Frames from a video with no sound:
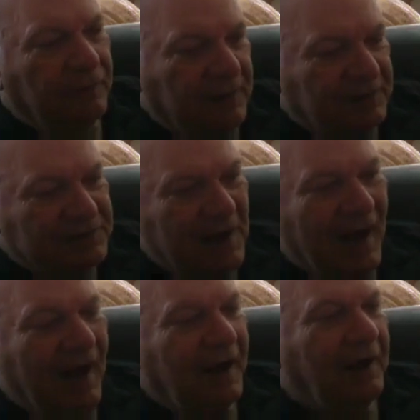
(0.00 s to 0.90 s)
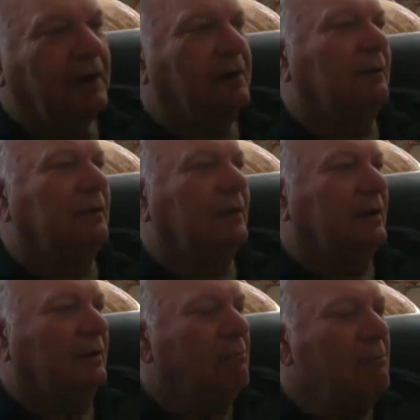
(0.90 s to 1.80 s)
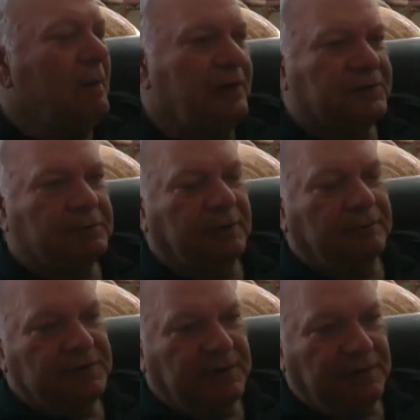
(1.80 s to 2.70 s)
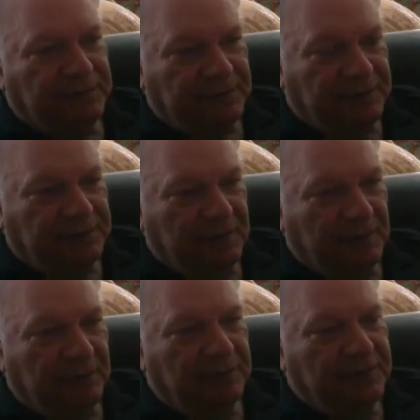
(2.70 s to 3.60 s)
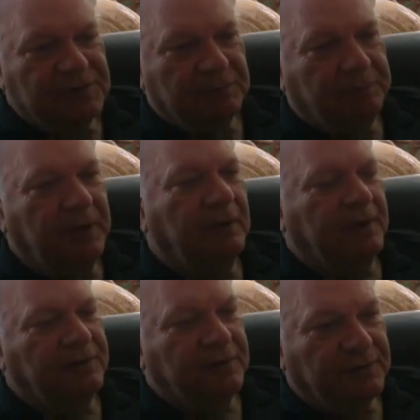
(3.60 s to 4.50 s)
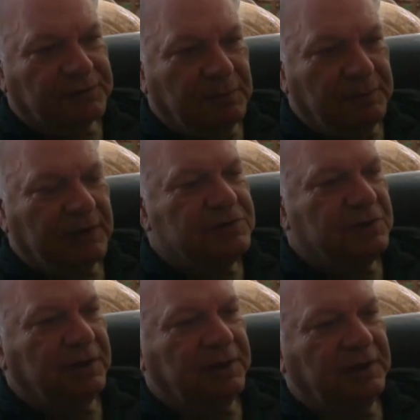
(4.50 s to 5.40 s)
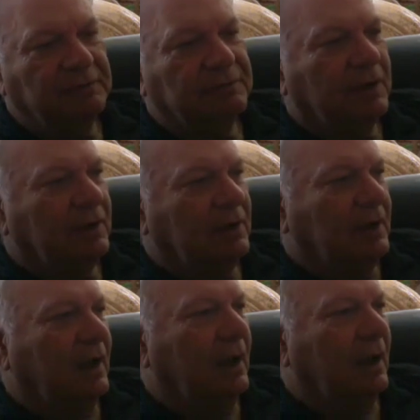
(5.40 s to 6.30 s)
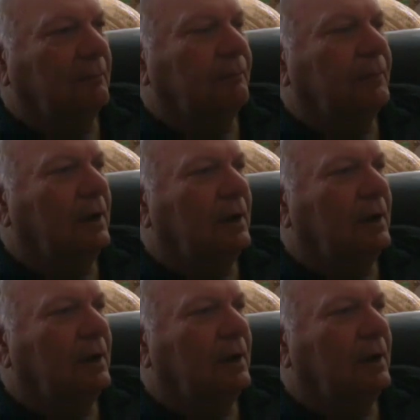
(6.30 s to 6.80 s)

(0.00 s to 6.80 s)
the entire ministry of Jesus disappeared as history because you could give um,